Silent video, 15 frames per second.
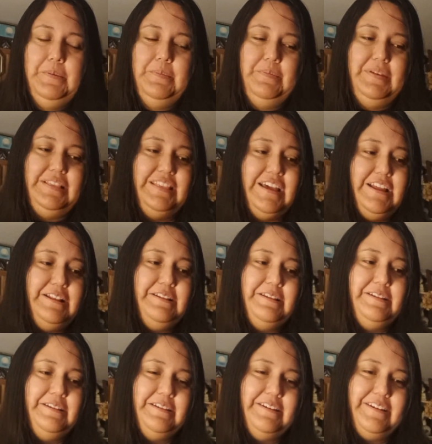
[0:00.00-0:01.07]
but then,
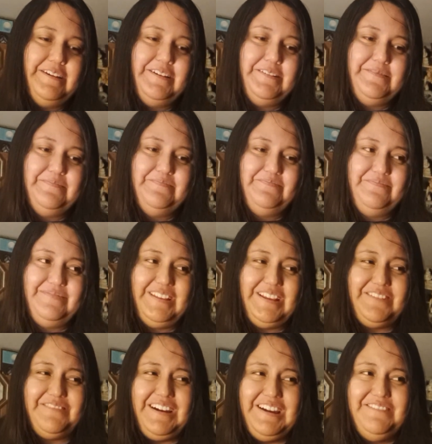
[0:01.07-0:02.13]
um, like,
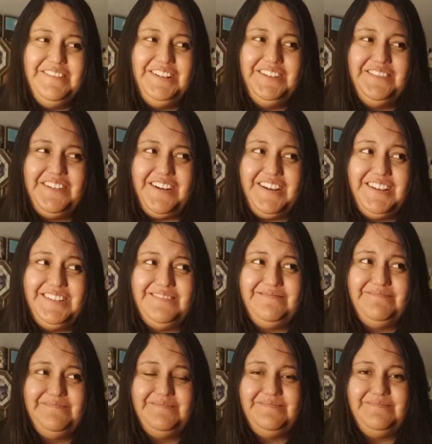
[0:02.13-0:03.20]
why would you not?
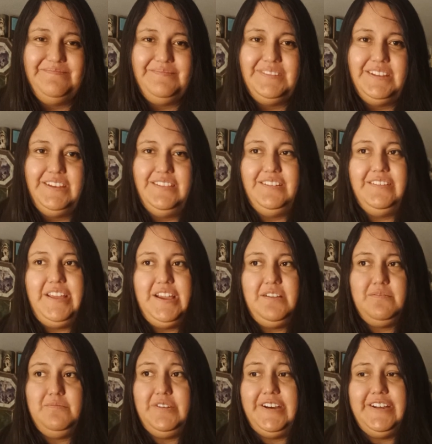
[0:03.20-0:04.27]
And they're like,
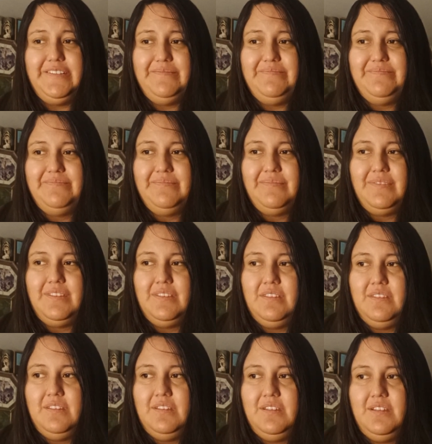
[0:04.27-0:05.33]
well,
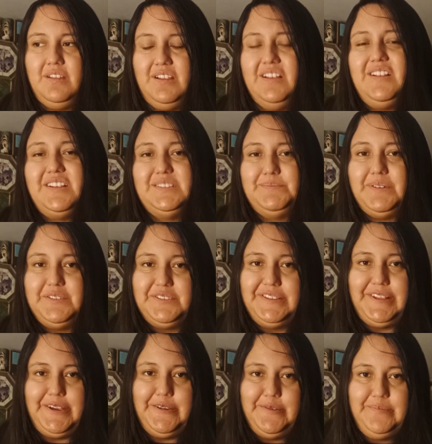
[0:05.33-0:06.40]
you're not supposed
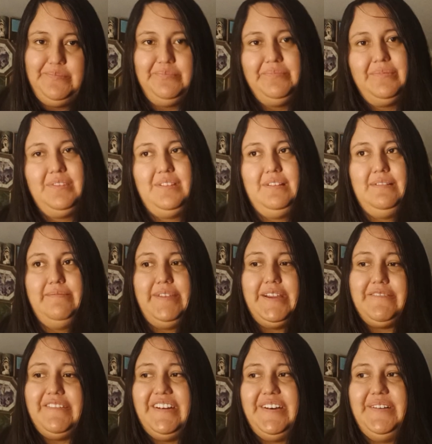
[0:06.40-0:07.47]
to.
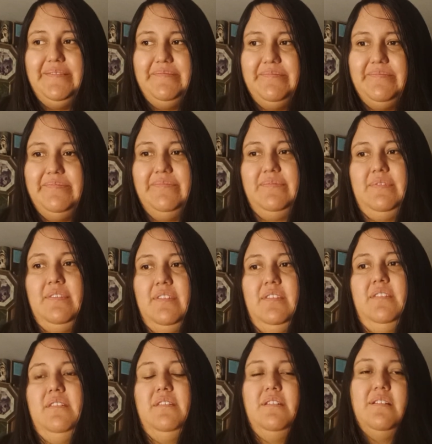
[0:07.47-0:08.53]
like, well,
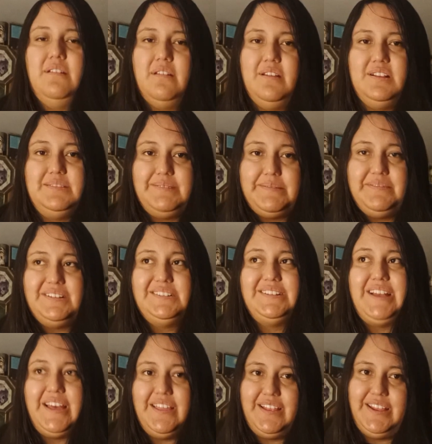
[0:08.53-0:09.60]
it's my
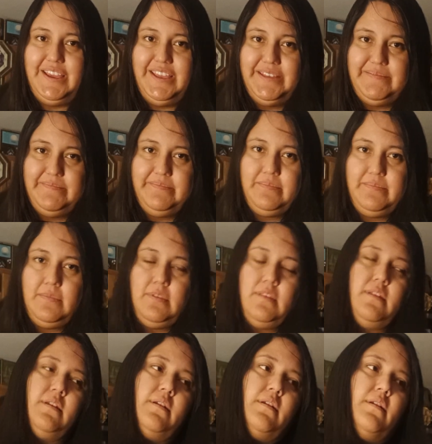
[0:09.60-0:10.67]
personality.
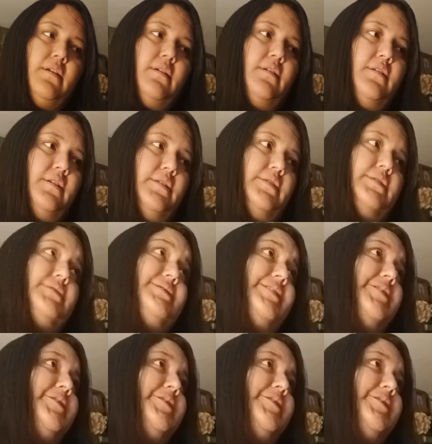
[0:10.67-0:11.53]
So,